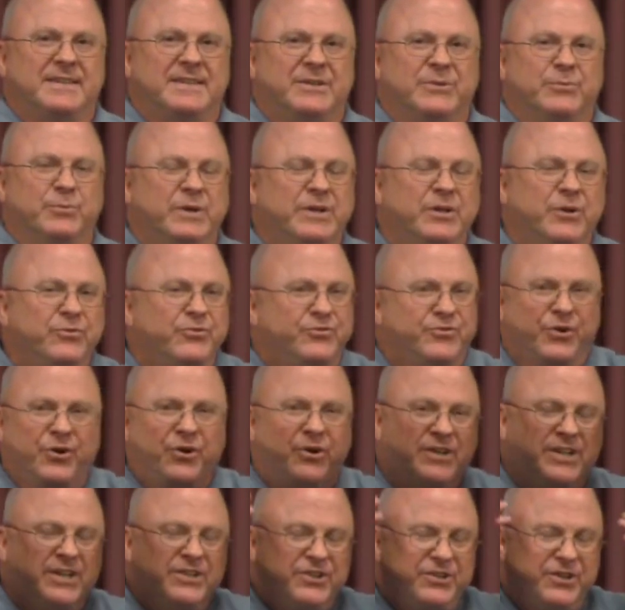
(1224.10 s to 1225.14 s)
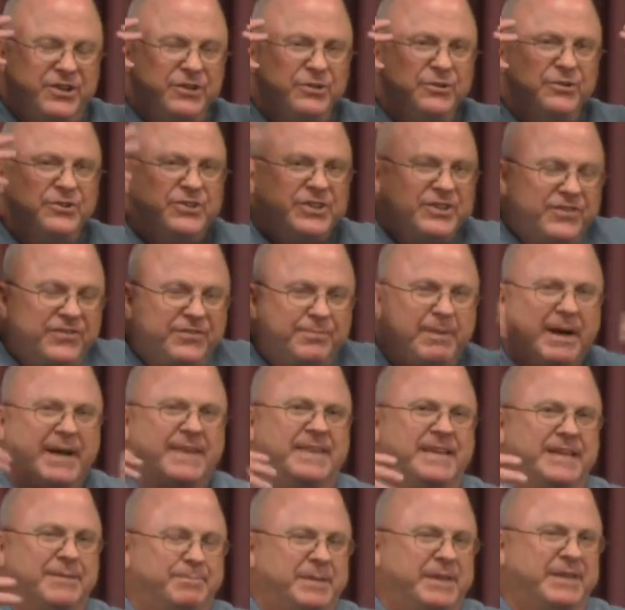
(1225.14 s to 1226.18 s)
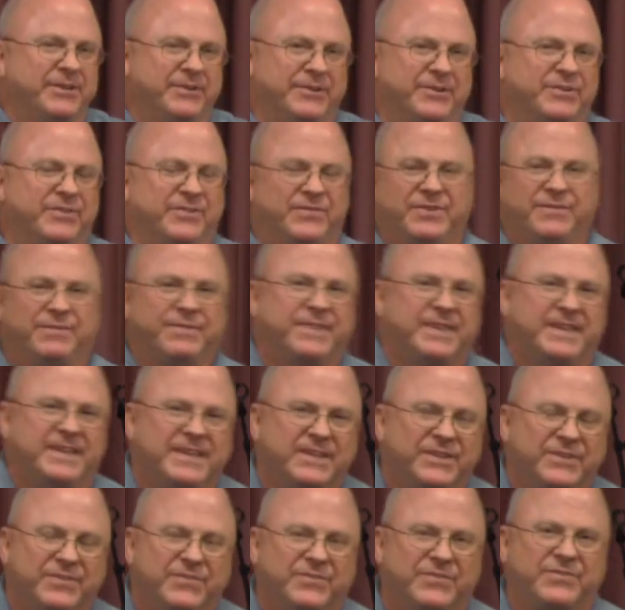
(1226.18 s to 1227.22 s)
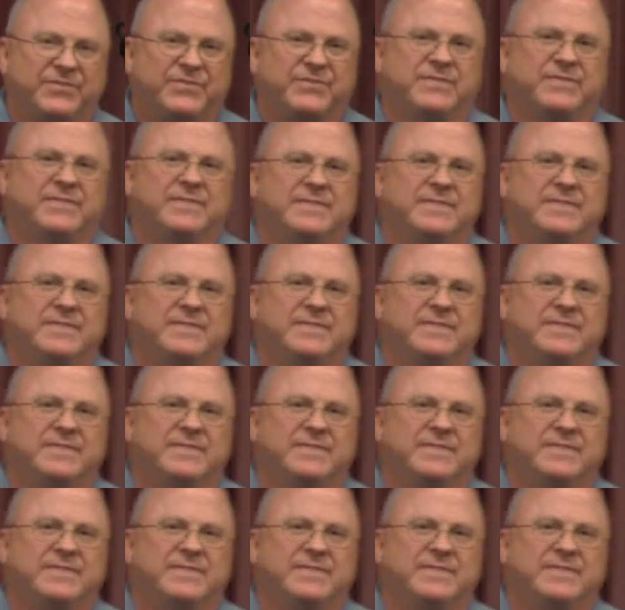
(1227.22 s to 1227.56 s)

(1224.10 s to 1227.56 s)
We don't draw conclusions by the appearance of things.